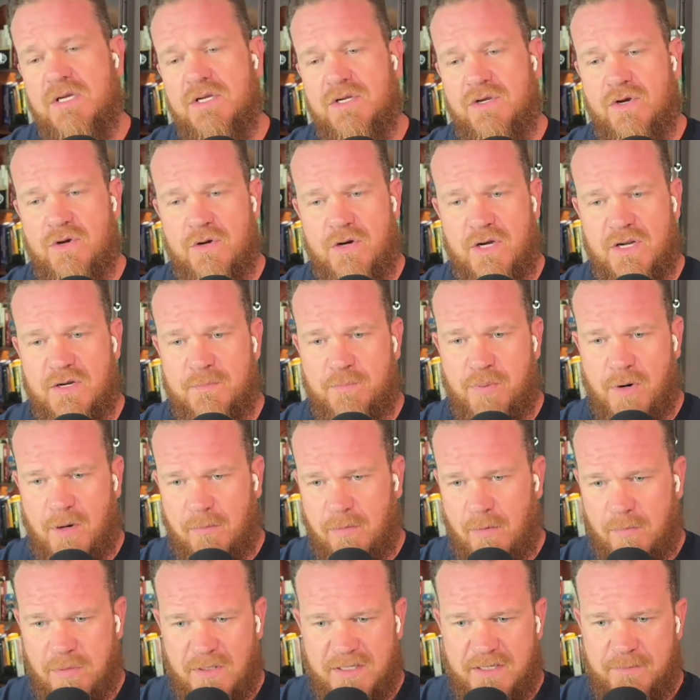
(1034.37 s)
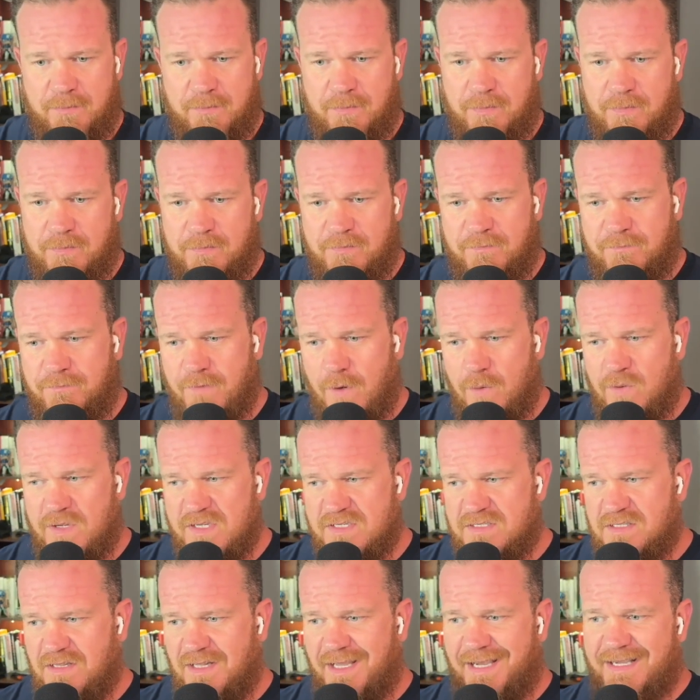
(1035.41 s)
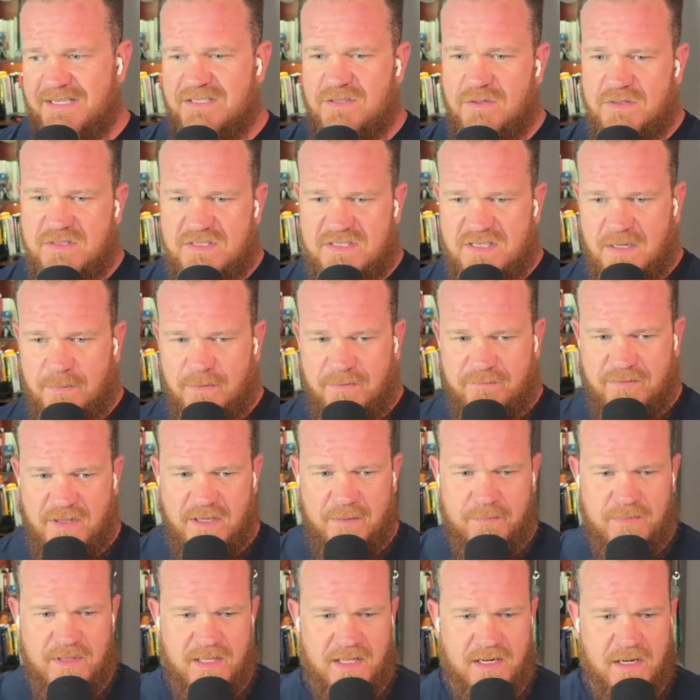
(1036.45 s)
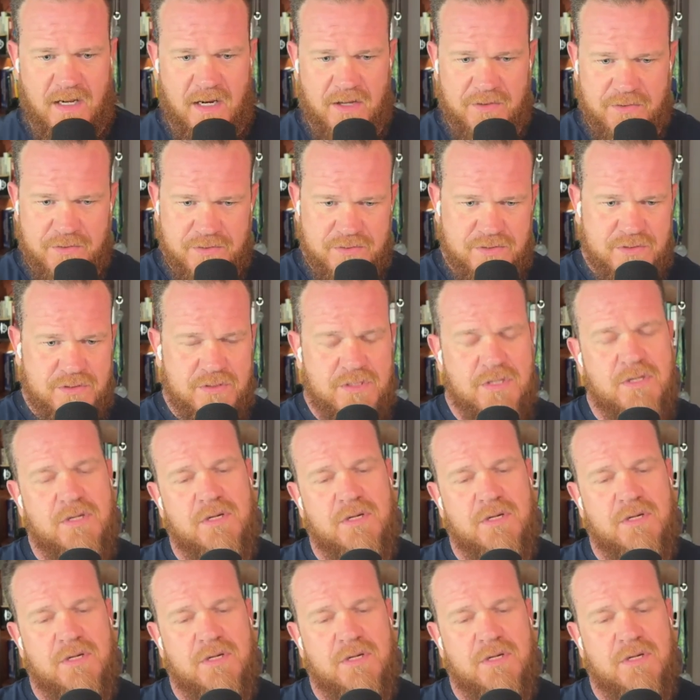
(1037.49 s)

You're going to probably focus less on some of them than others.